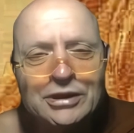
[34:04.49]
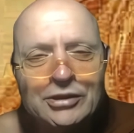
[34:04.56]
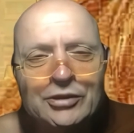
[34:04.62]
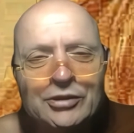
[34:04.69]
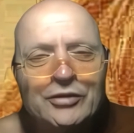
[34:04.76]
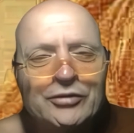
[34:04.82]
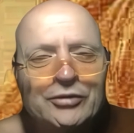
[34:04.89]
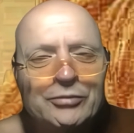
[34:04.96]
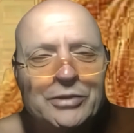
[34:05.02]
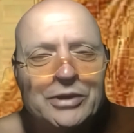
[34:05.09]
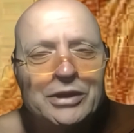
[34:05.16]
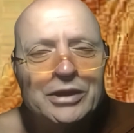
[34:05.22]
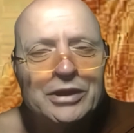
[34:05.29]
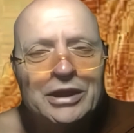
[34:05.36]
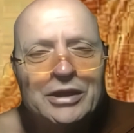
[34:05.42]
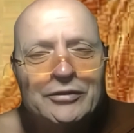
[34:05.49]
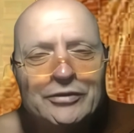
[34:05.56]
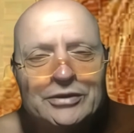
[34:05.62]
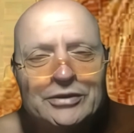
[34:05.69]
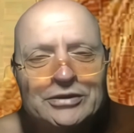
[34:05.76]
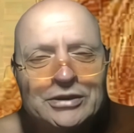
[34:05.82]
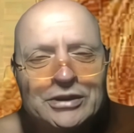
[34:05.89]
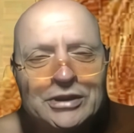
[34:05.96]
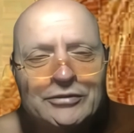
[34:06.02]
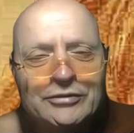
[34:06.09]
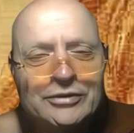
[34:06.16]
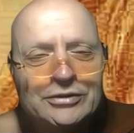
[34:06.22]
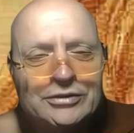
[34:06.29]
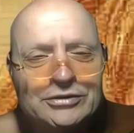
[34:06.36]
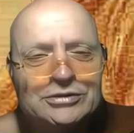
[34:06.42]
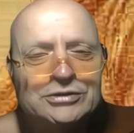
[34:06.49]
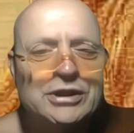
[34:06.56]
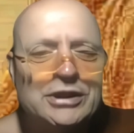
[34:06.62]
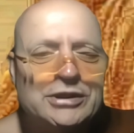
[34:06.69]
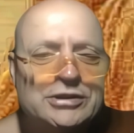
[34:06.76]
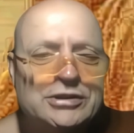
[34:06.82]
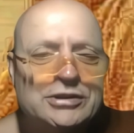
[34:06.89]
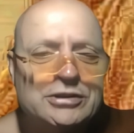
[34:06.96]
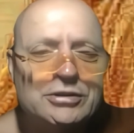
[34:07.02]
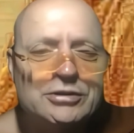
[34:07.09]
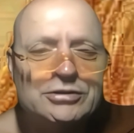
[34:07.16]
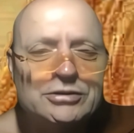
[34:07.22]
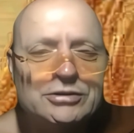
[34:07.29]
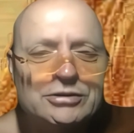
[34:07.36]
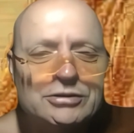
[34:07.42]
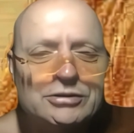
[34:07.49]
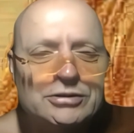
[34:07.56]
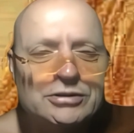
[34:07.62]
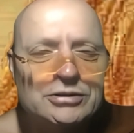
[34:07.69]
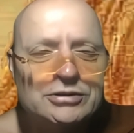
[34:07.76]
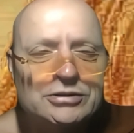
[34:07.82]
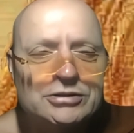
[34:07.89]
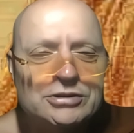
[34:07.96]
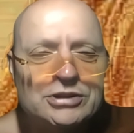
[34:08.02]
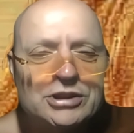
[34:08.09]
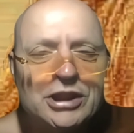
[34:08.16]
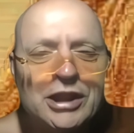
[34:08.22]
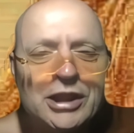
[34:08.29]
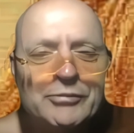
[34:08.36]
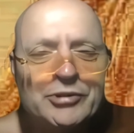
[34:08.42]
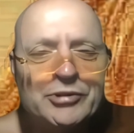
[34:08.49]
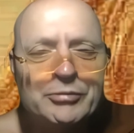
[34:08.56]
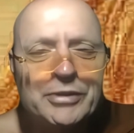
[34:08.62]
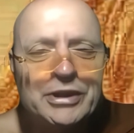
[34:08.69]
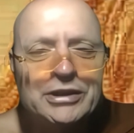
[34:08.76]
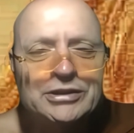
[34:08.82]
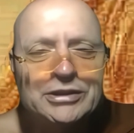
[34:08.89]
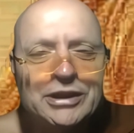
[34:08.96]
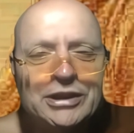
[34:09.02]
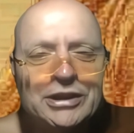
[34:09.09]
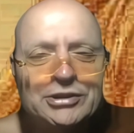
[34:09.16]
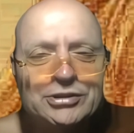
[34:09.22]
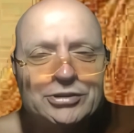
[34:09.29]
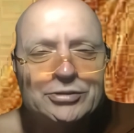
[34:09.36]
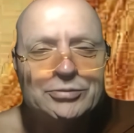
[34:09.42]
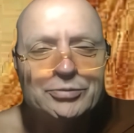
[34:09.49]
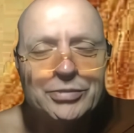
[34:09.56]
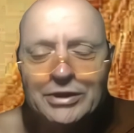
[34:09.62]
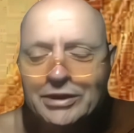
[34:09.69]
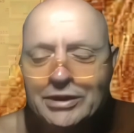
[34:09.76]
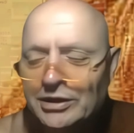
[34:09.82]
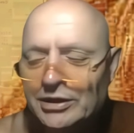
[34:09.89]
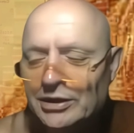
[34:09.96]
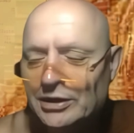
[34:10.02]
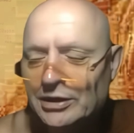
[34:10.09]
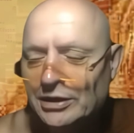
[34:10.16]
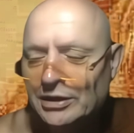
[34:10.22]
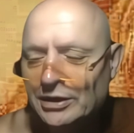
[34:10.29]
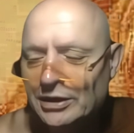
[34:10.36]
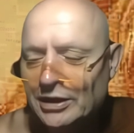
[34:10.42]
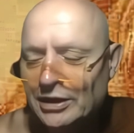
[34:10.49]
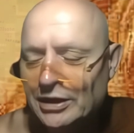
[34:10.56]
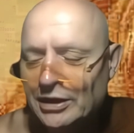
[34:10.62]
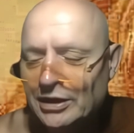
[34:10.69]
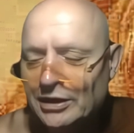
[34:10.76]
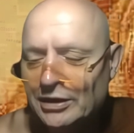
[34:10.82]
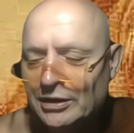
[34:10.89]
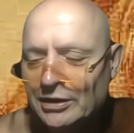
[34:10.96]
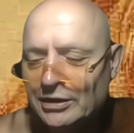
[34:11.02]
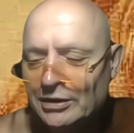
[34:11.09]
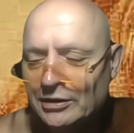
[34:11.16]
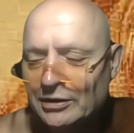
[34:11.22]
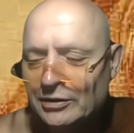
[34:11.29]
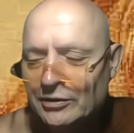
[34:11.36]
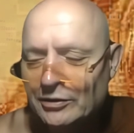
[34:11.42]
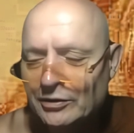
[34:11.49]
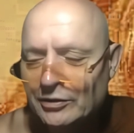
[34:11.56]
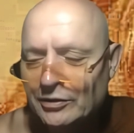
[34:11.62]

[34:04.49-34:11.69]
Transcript: You know, if you, if it's if it's like time to meditate should be uh, you, know,